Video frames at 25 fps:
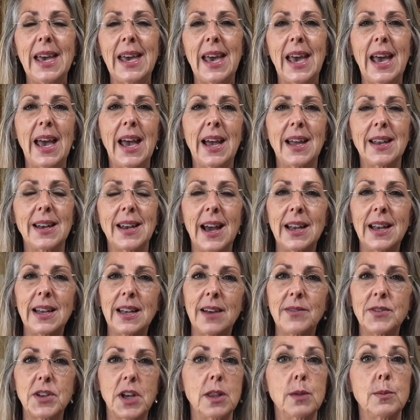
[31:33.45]
And I
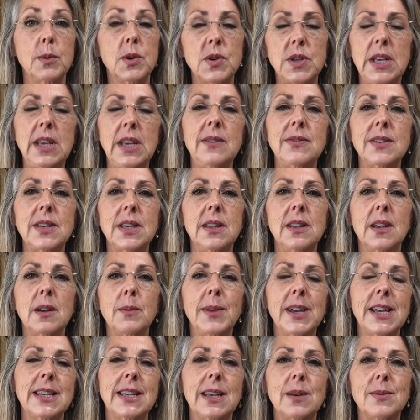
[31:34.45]
loved all the motifs in there
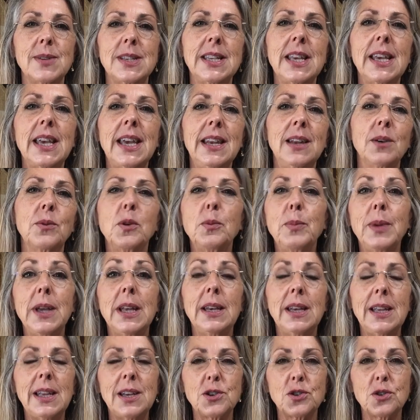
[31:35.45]
because I was thinking it would be a
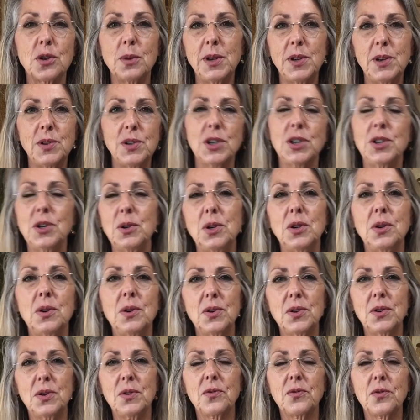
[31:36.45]
neat tribute to do
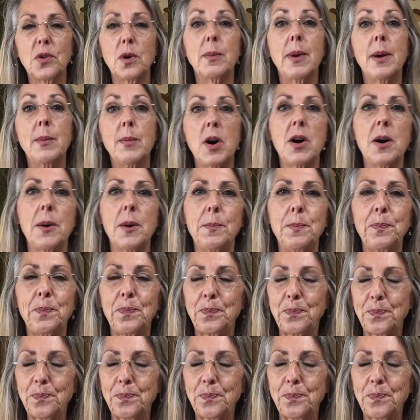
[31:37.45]
for my mom.